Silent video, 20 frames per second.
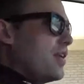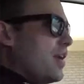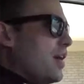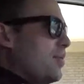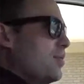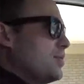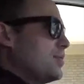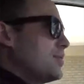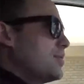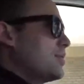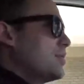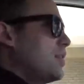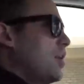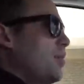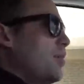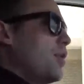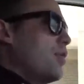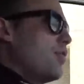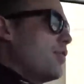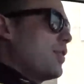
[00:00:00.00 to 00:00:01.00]
and I was
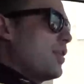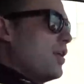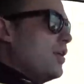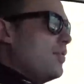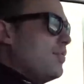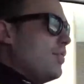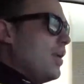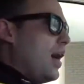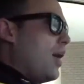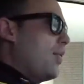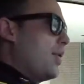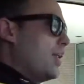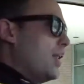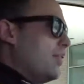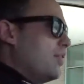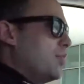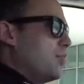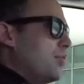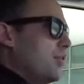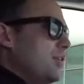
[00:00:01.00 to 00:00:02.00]
coming over the Highway
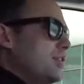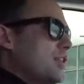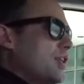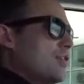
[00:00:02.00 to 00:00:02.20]
11 bridge